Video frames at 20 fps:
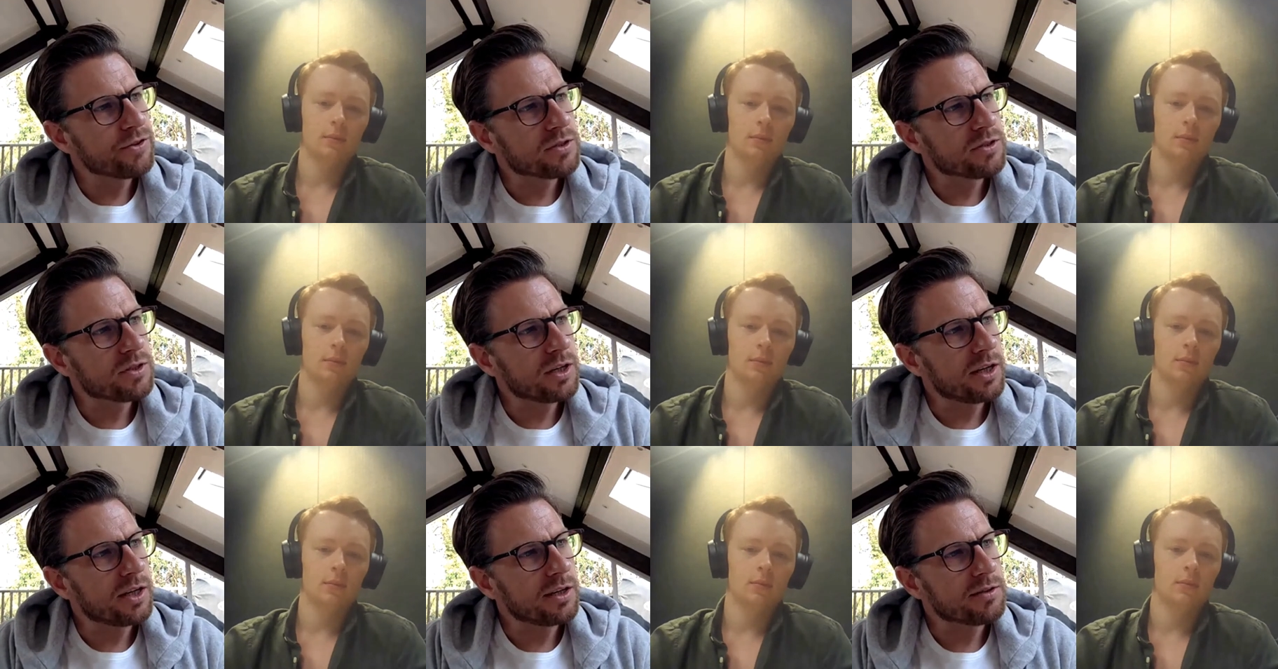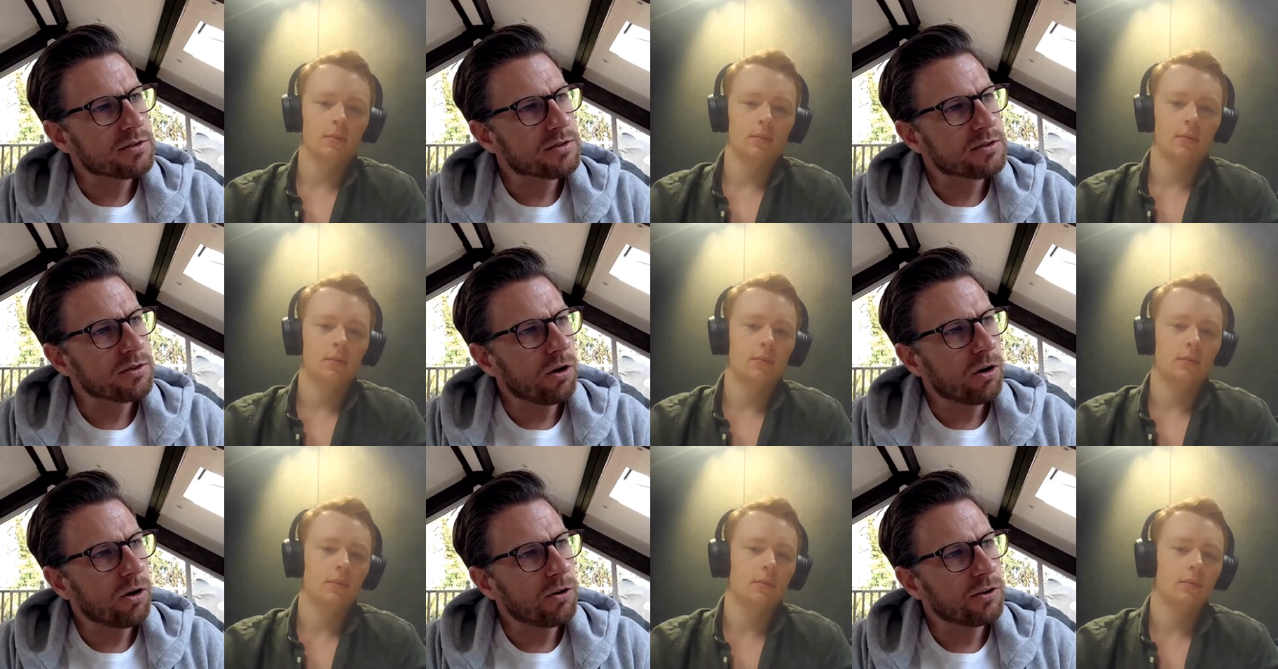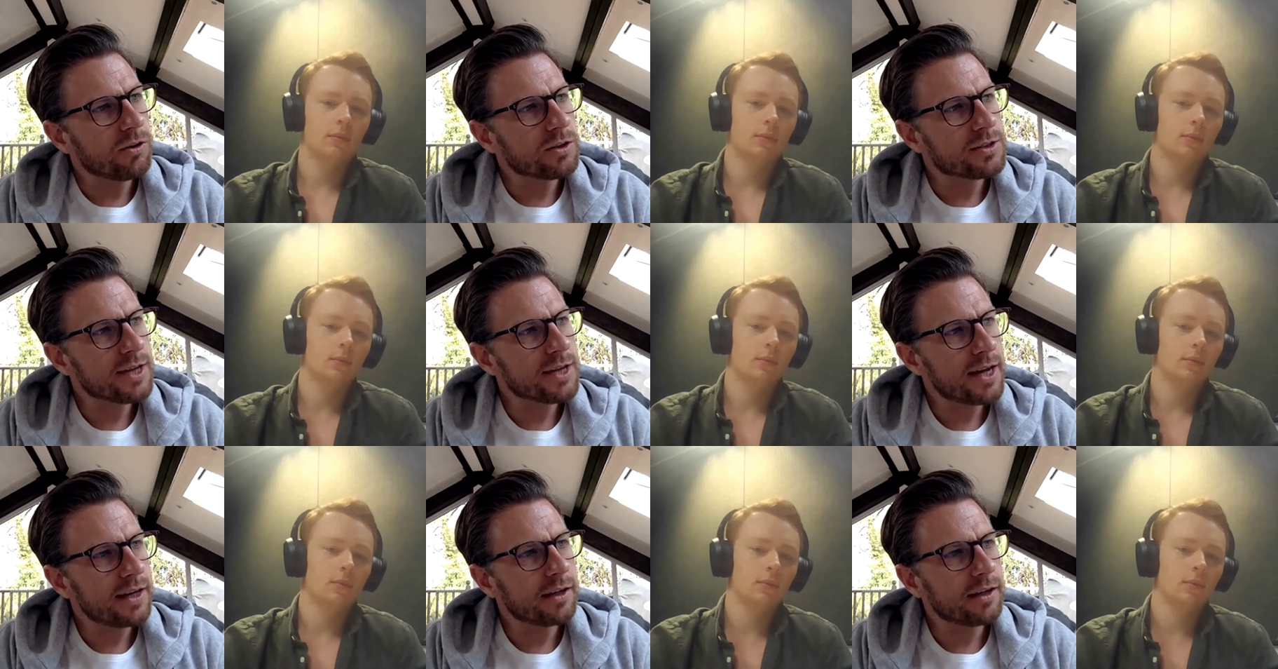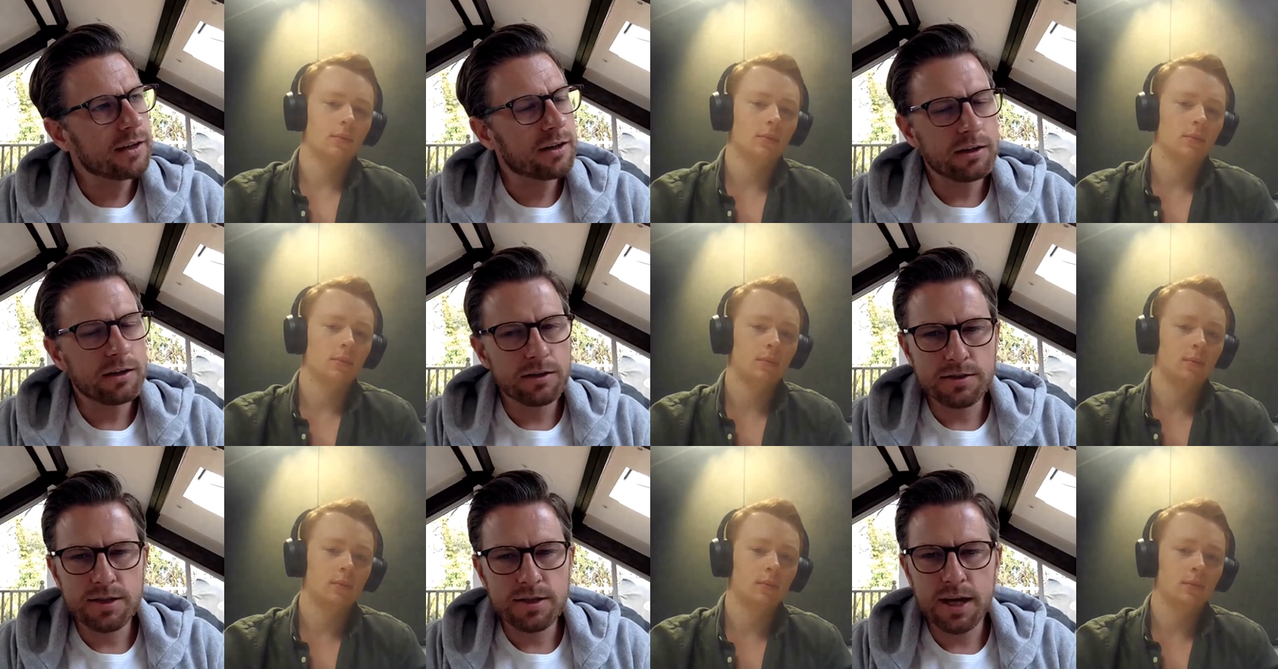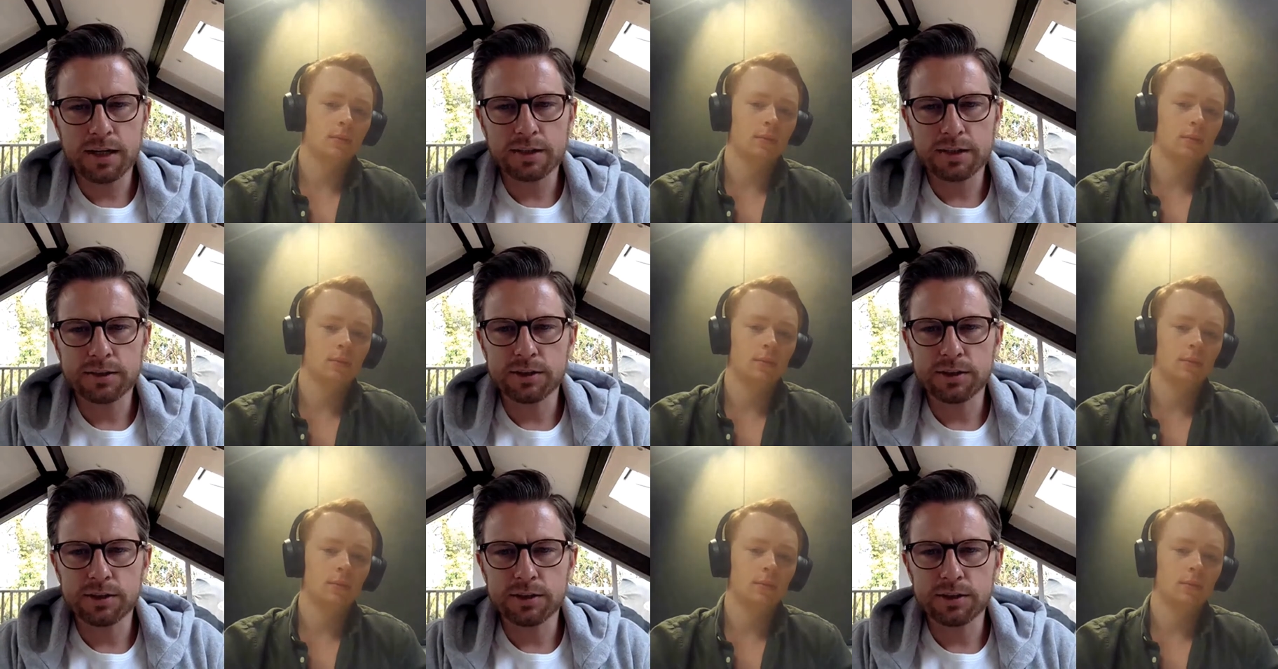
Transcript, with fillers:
Speaker 1: emphasis on the technical and